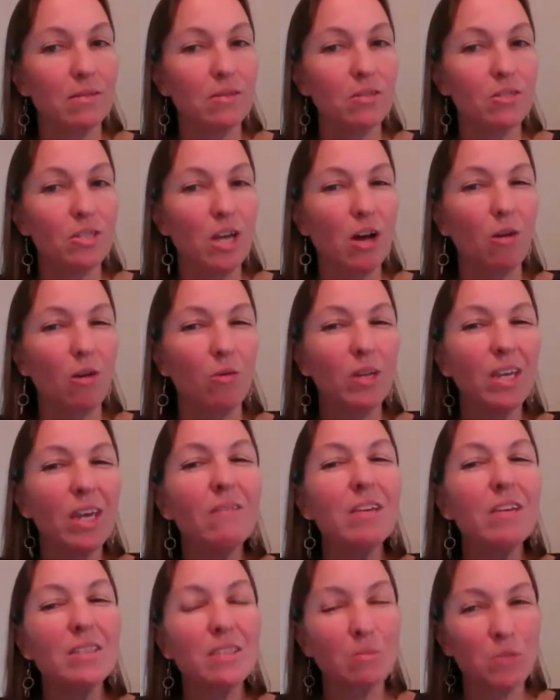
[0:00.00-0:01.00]
So give
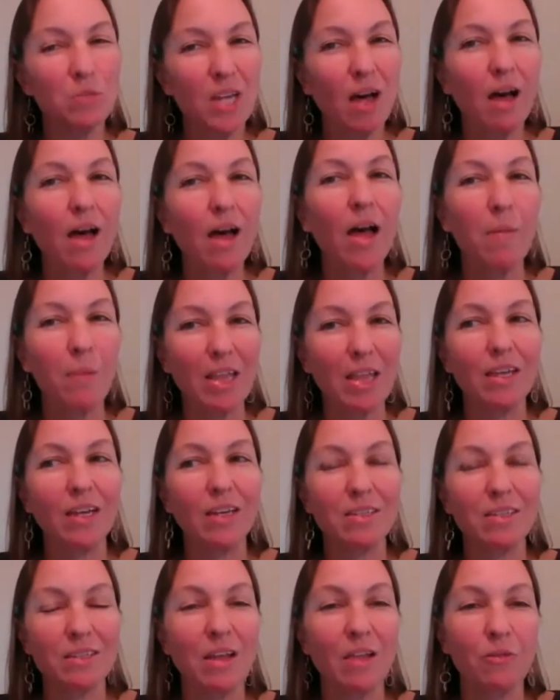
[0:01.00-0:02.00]
it some time, I think,
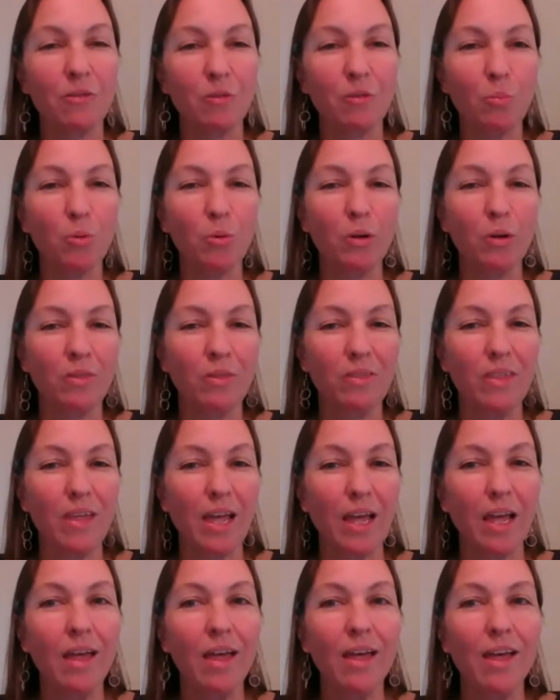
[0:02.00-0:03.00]
is another important
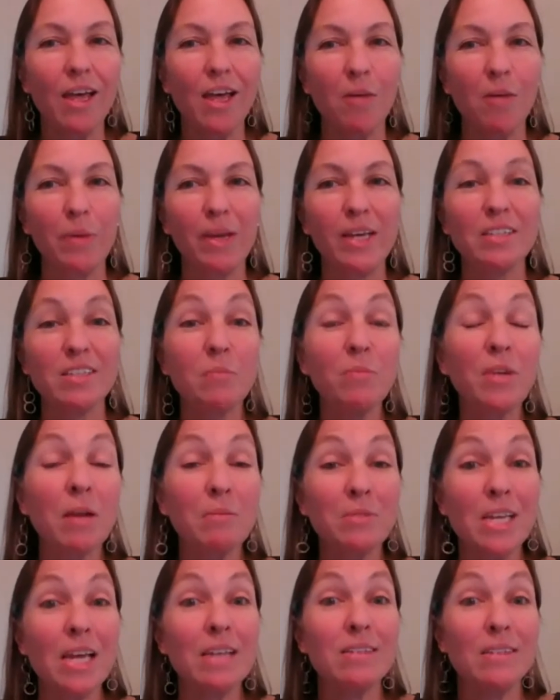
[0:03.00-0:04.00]
thing, because sometimes
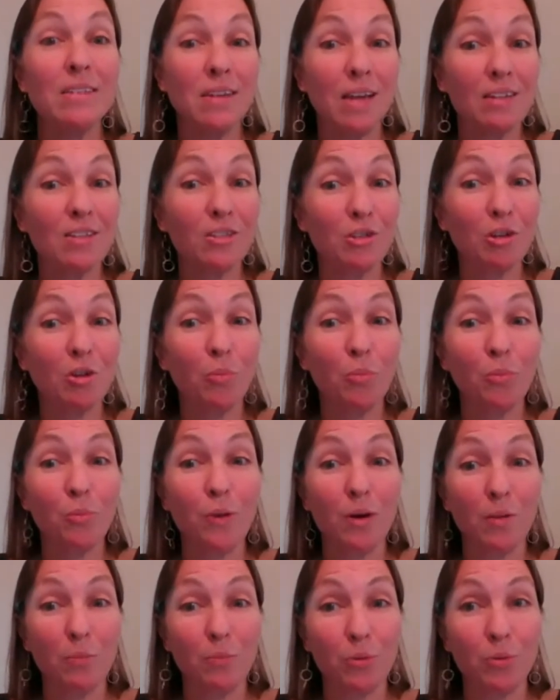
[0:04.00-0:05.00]
as a
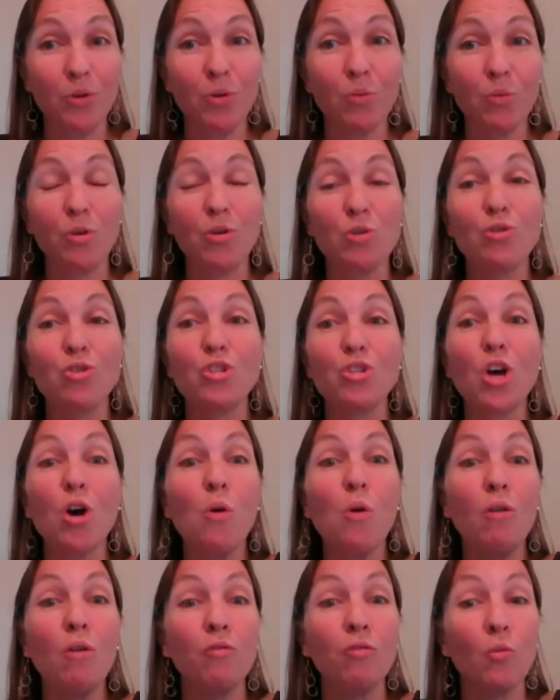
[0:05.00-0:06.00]
solopreneur, we're so
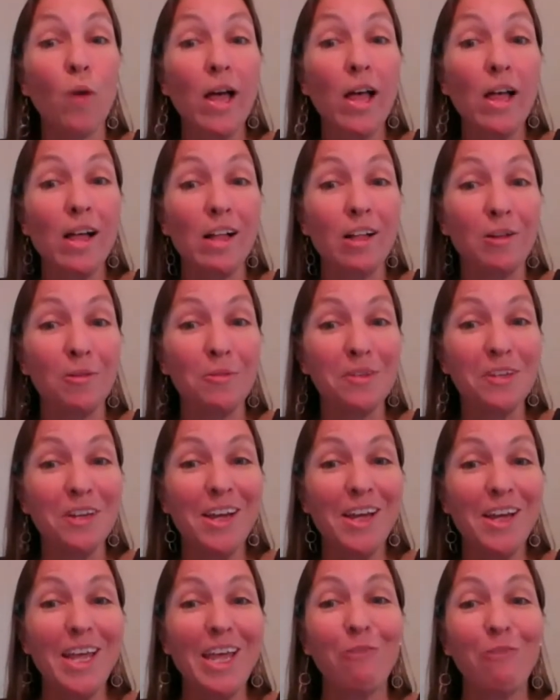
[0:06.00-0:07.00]
overwhelmed.
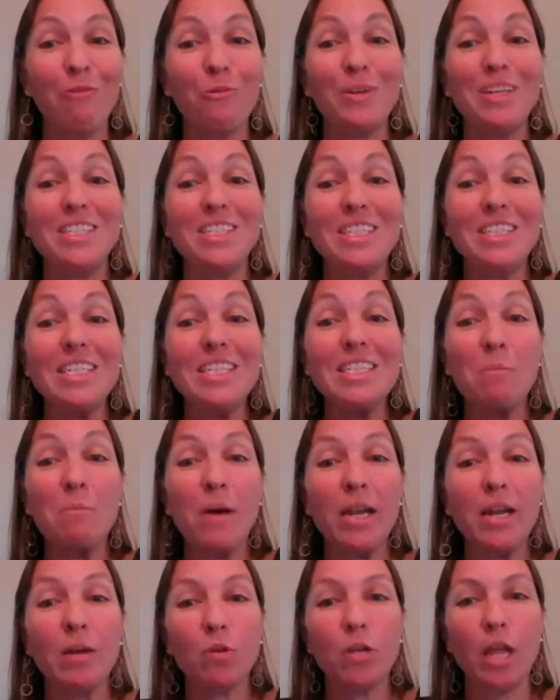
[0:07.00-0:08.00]
If we see
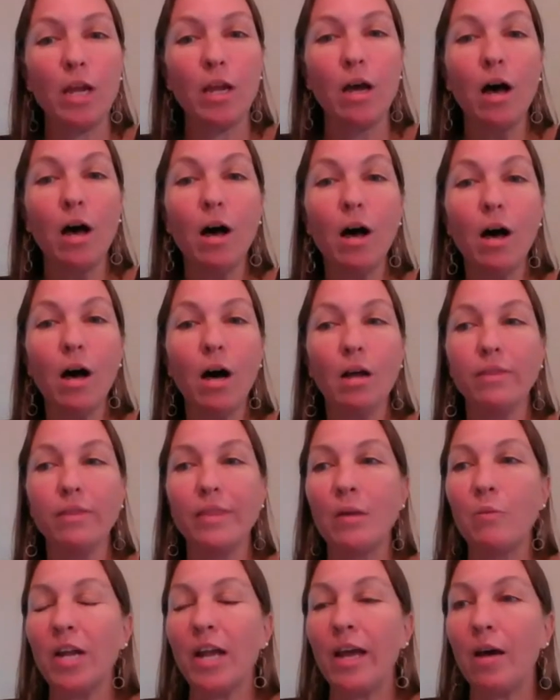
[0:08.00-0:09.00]
somebody and we're like, oh, they
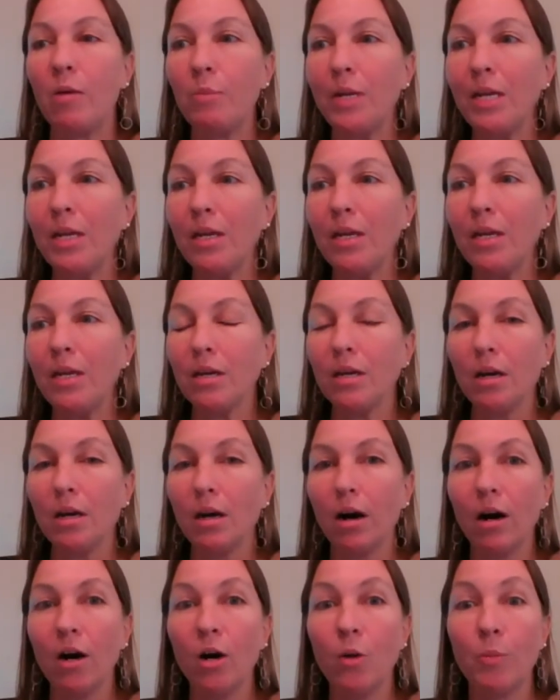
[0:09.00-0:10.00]
want to help me?
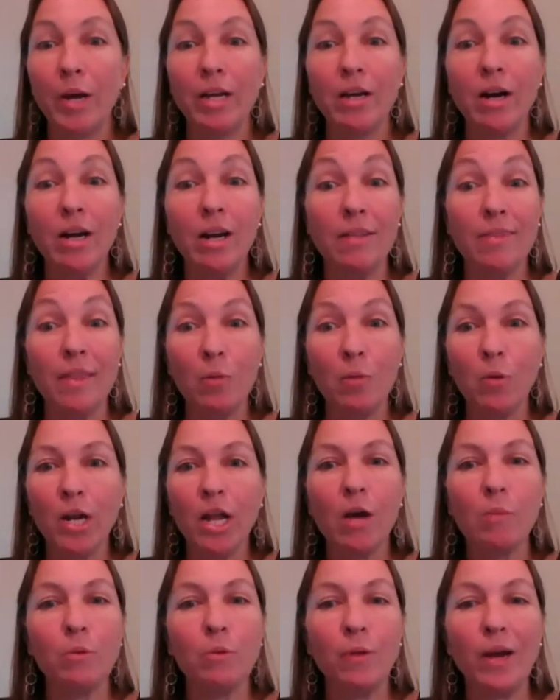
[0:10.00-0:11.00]
Oh my God, and they want to
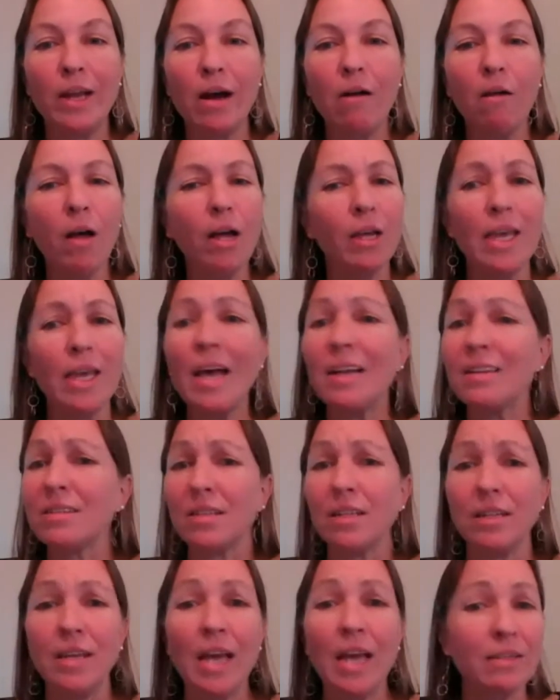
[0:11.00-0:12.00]
help me right now?
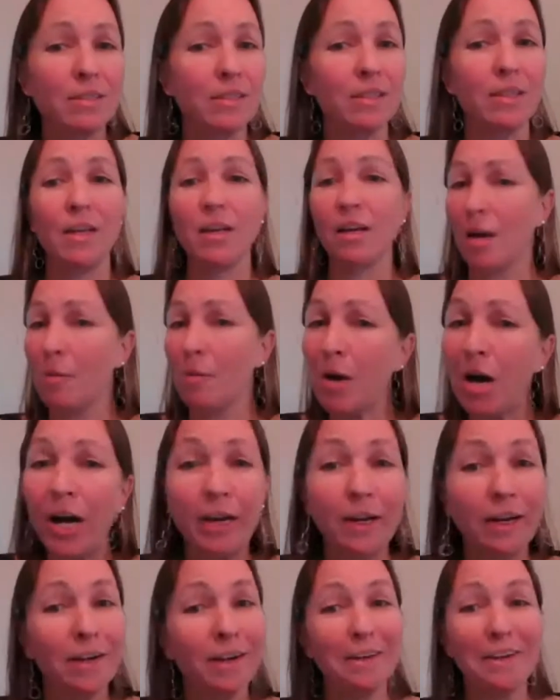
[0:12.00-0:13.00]
Yes, yes, come
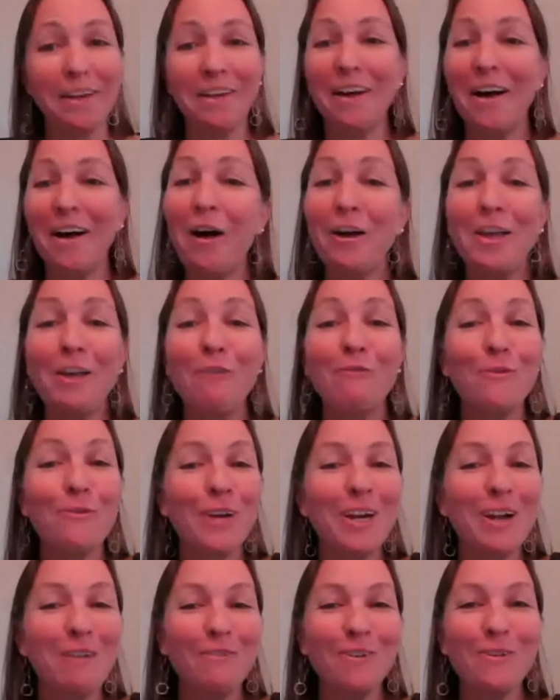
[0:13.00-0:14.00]
on. I'll give you
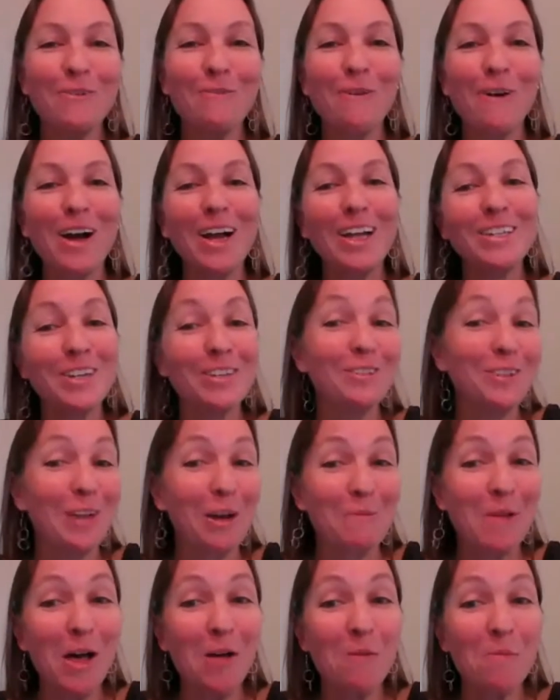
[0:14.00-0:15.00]
whatever you want. Just
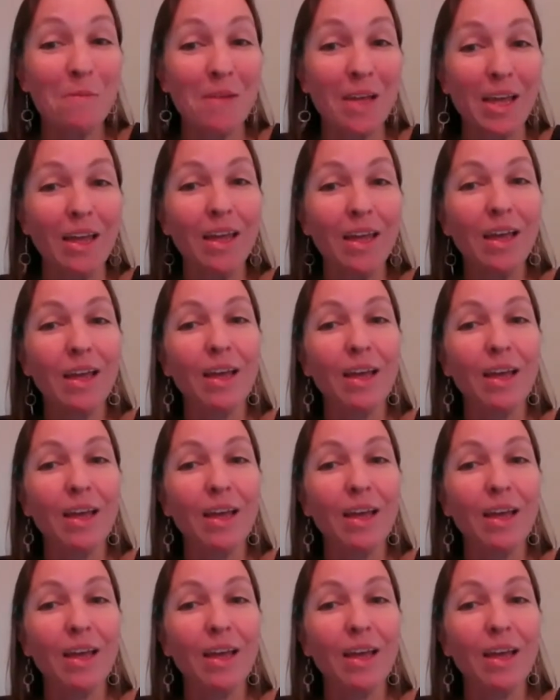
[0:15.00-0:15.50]
come help me.